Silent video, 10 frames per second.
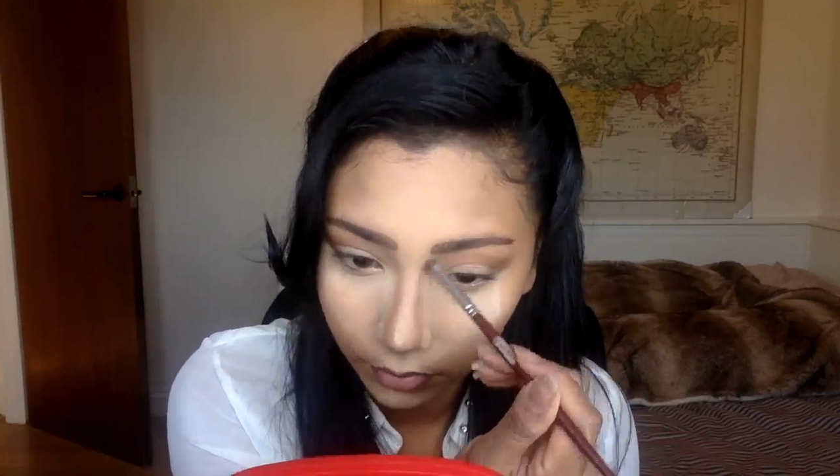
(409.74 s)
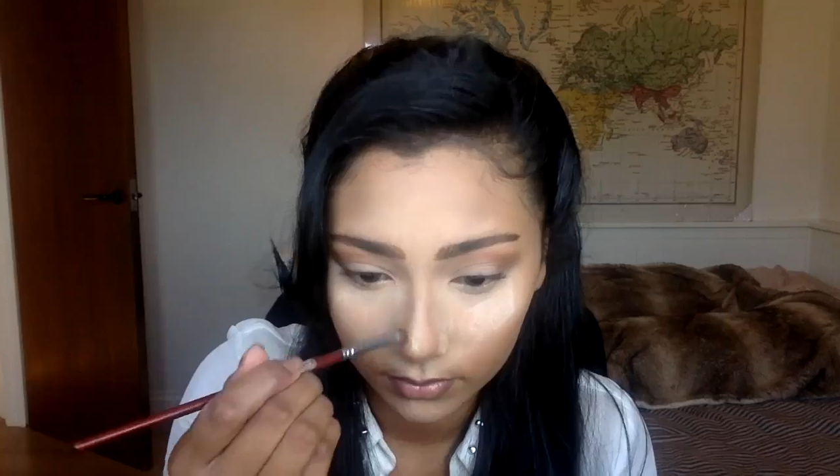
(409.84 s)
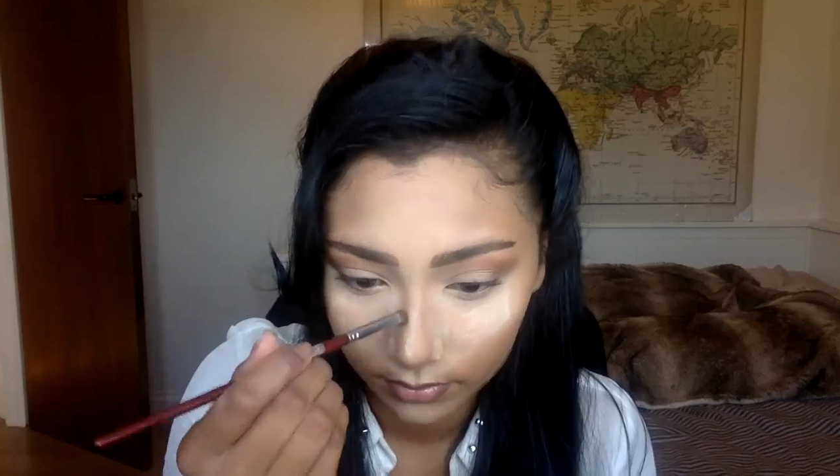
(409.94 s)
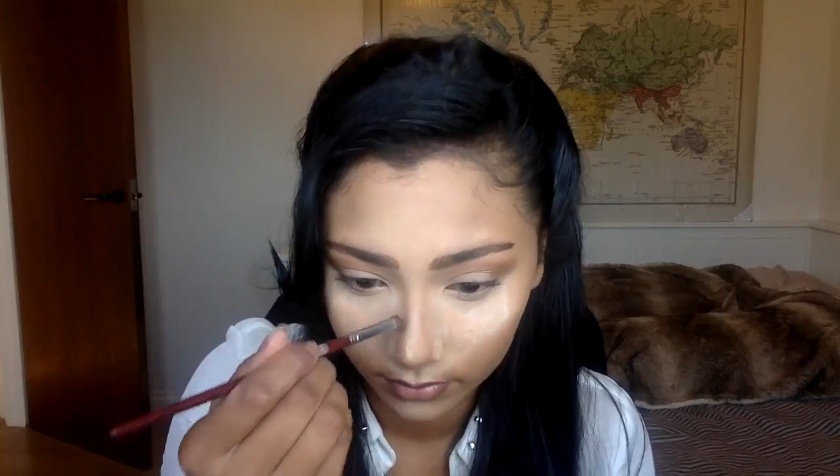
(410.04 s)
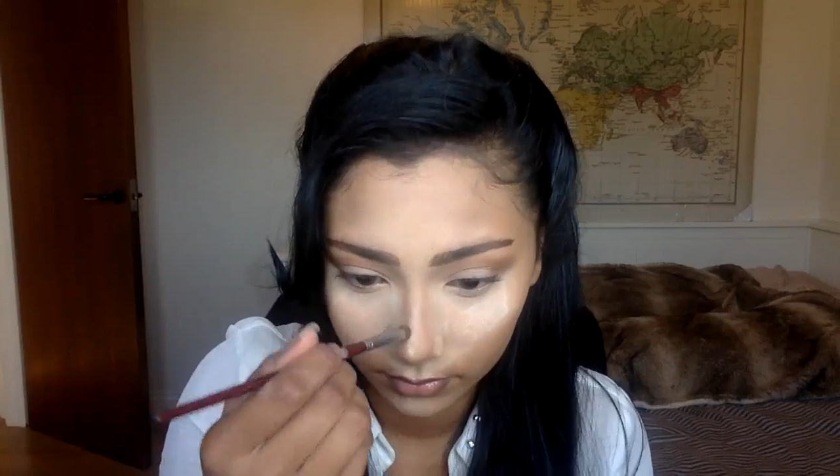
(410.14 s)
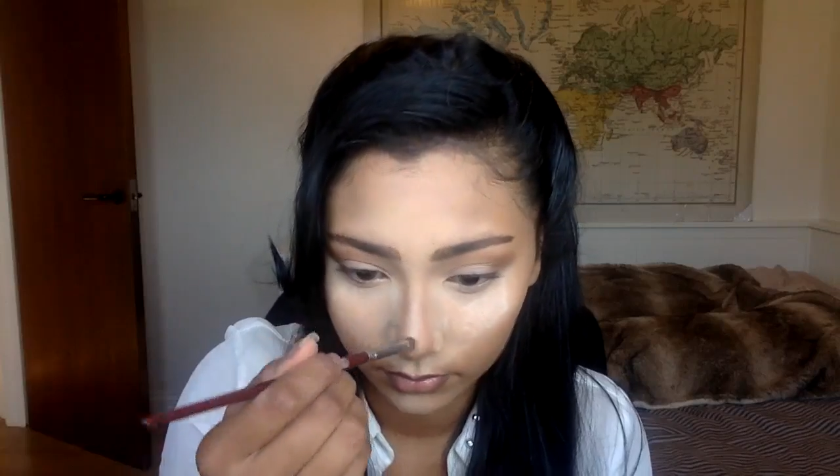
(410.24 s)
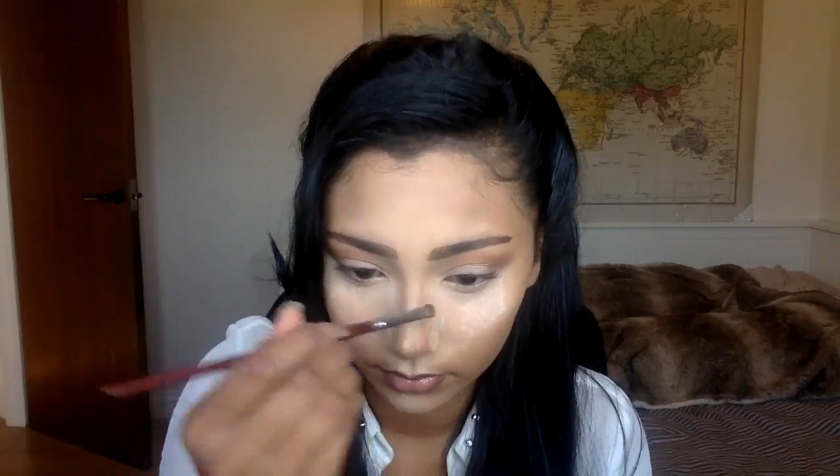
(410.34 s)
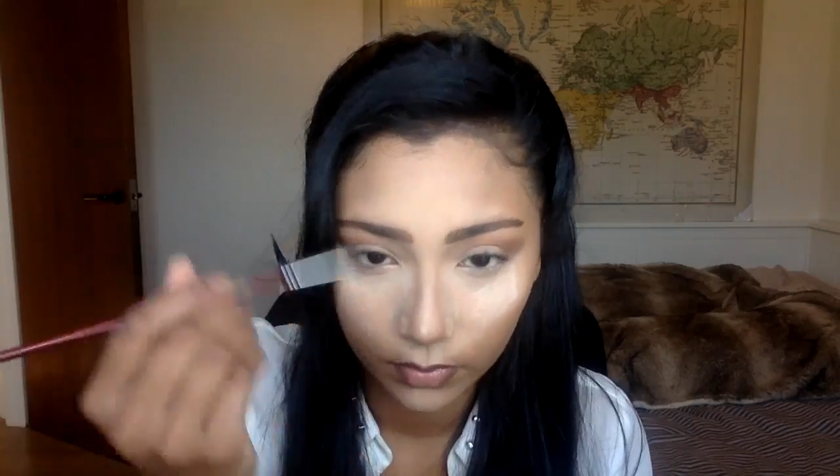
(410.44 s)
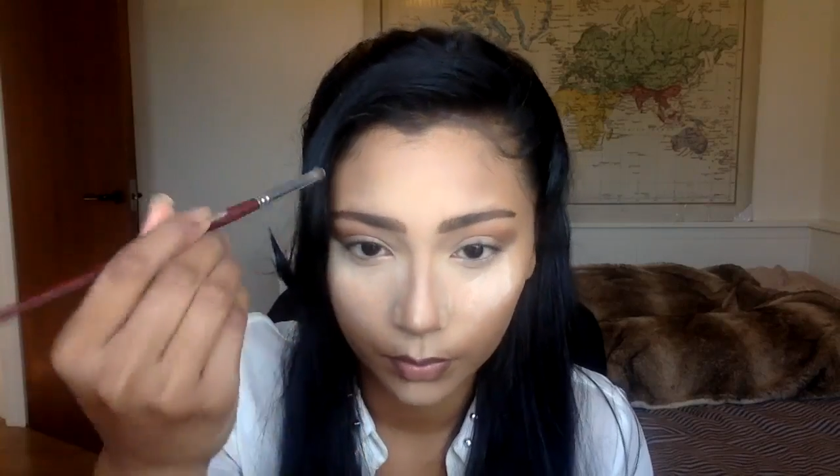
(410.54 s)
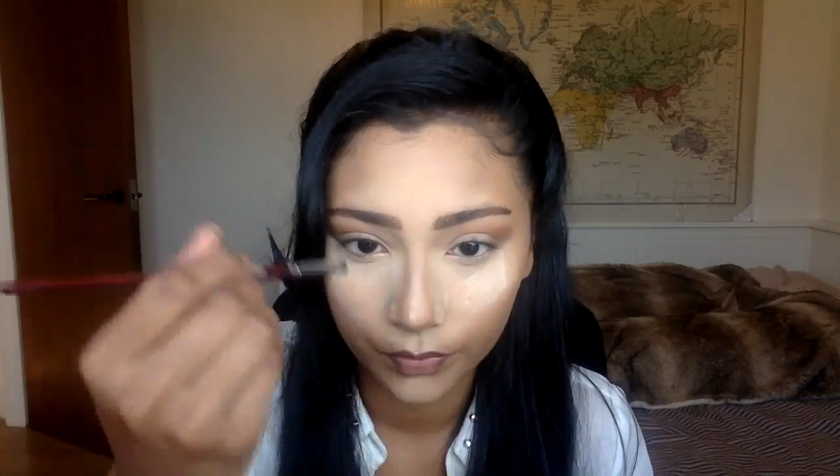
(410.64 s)
So
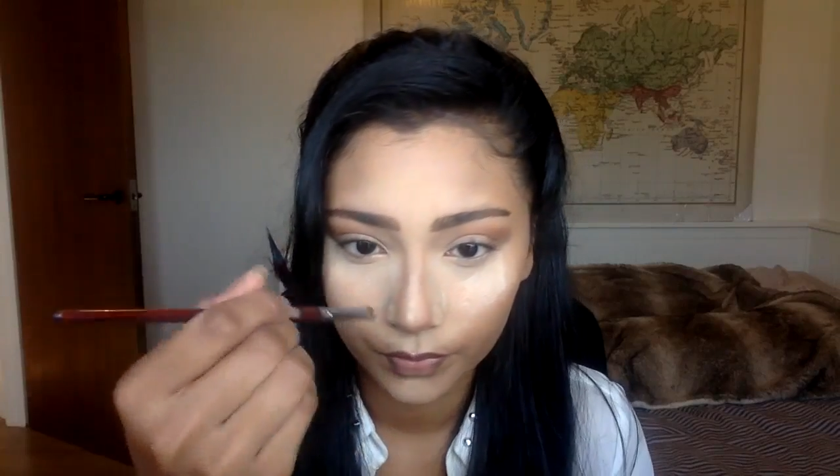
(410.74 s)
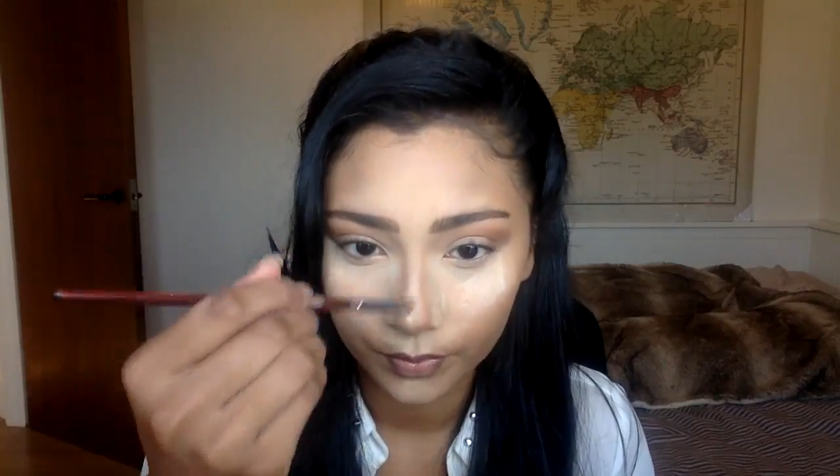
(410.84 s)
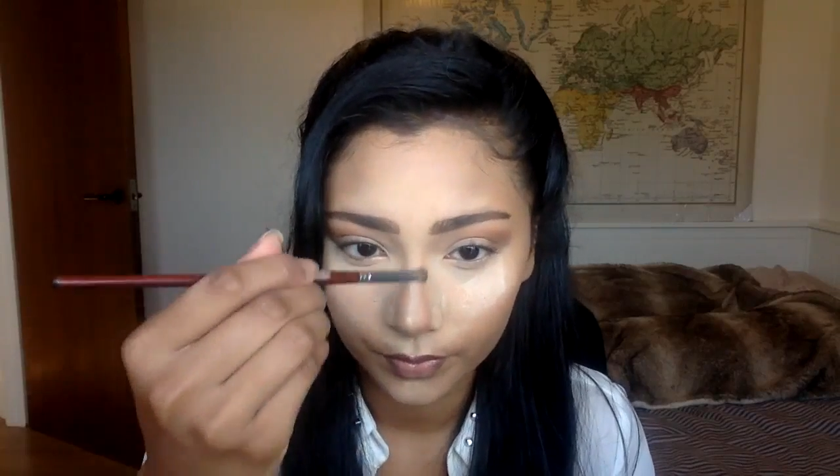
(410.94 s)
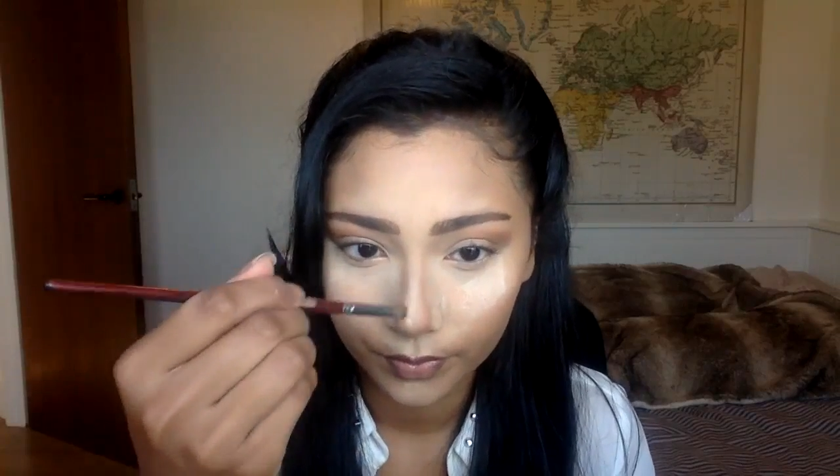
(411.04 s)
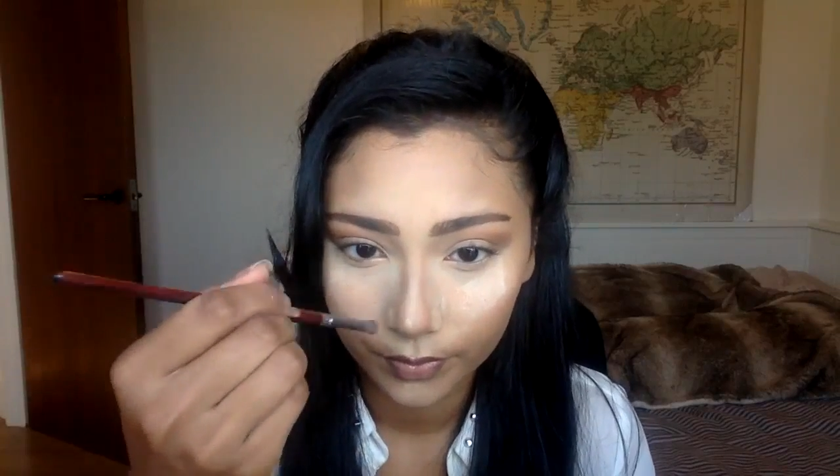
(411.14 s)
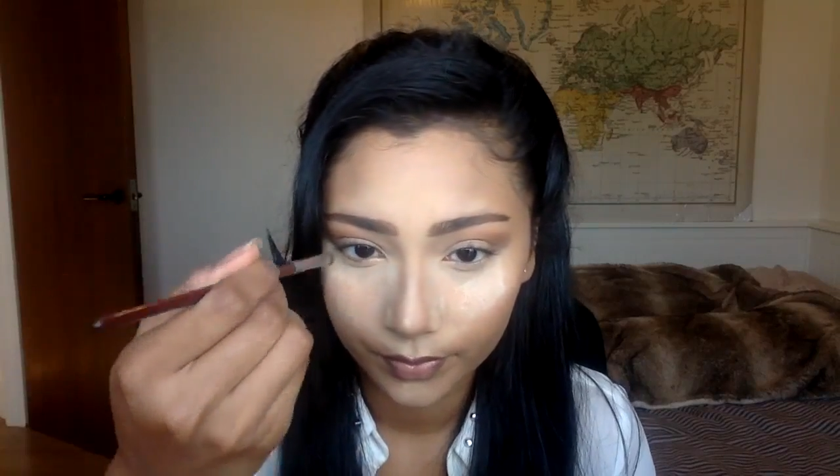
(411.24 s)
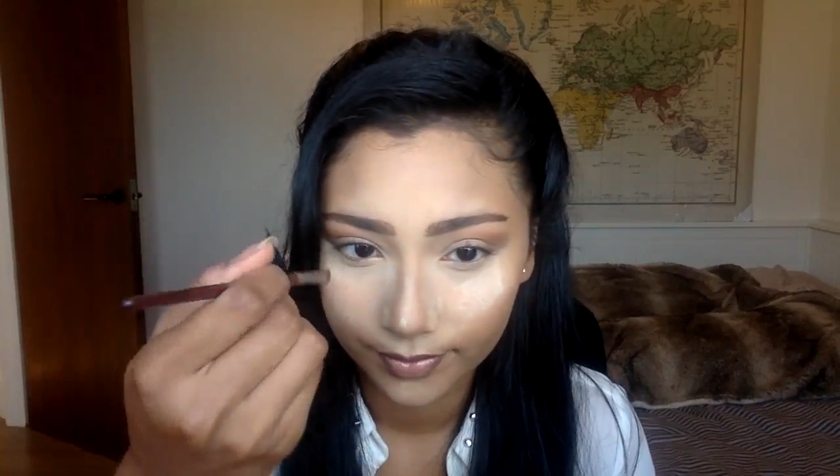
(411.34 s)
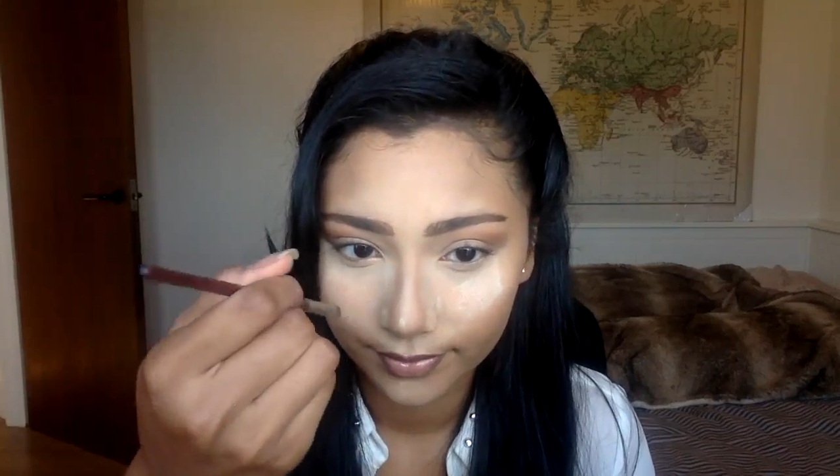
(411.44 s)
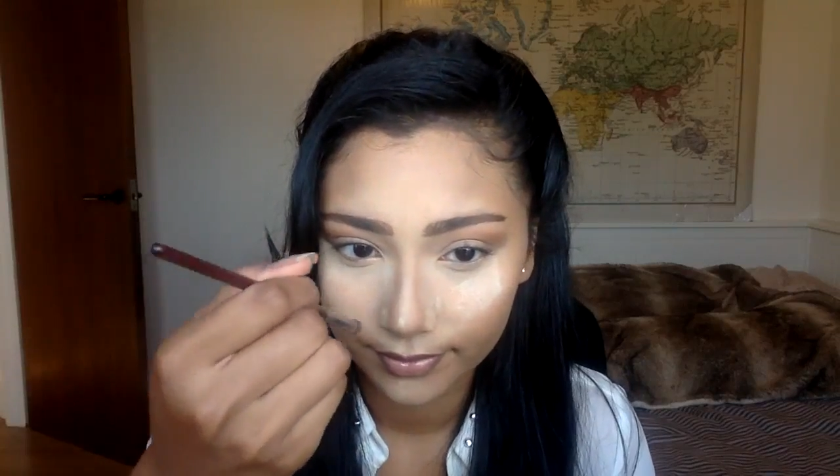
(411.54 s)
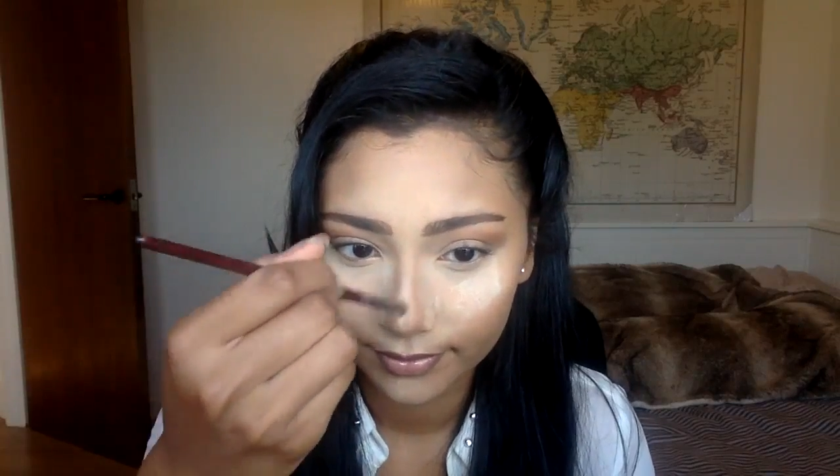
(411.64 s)
I
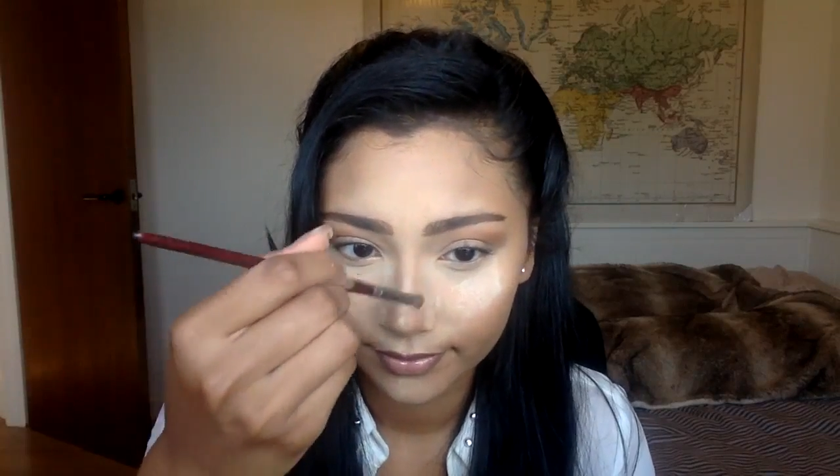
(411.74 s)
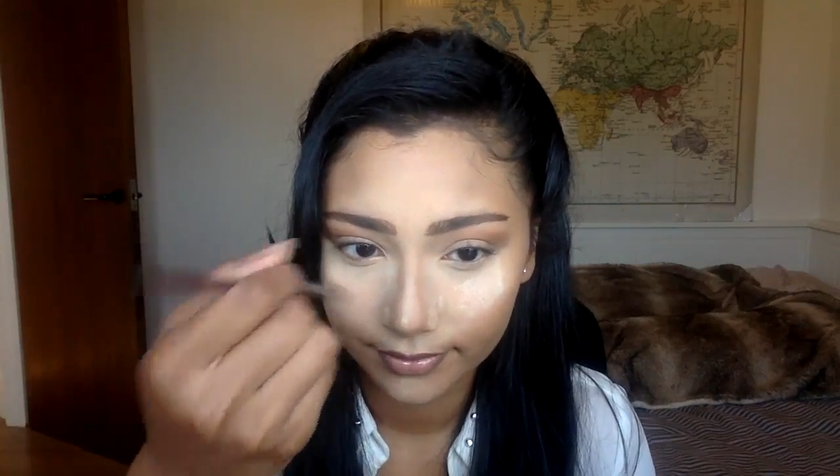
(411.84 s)
contour my nose